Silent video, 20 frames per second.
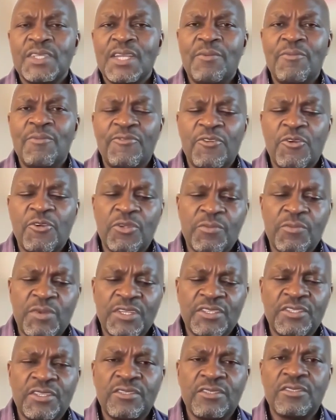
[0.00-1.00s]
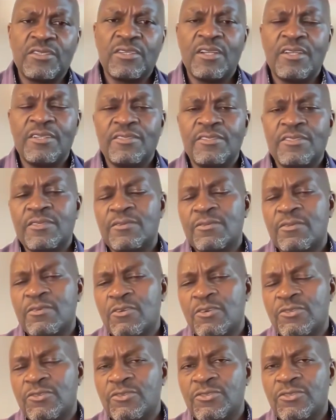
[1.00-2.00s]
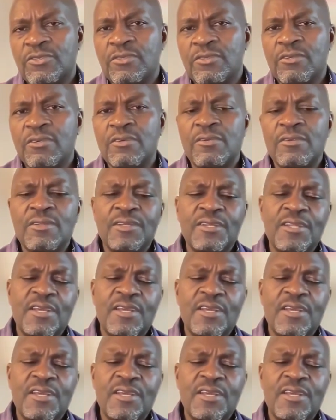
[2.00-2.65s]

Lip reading: I'm following my sisters, go to school.